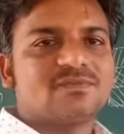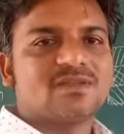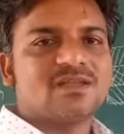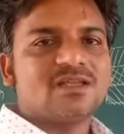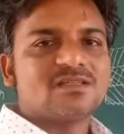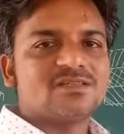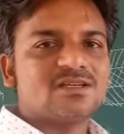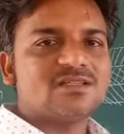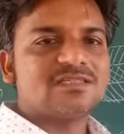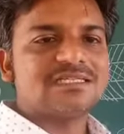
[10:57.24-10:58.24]
So
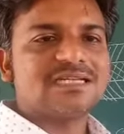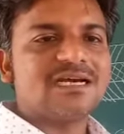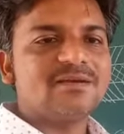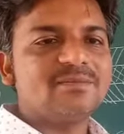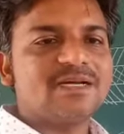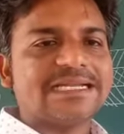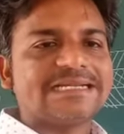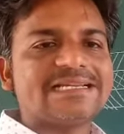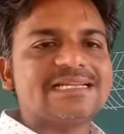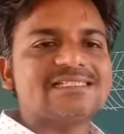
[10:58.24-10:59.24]
the term
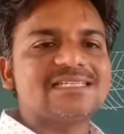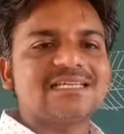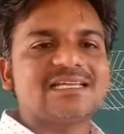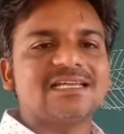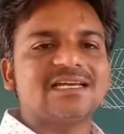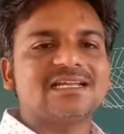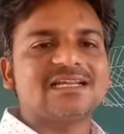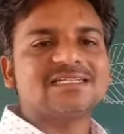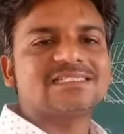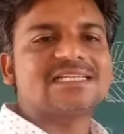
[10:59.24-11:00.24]
intrinsic here
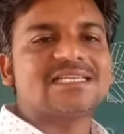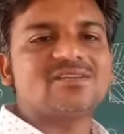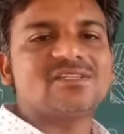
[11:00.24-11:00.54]
distinguishes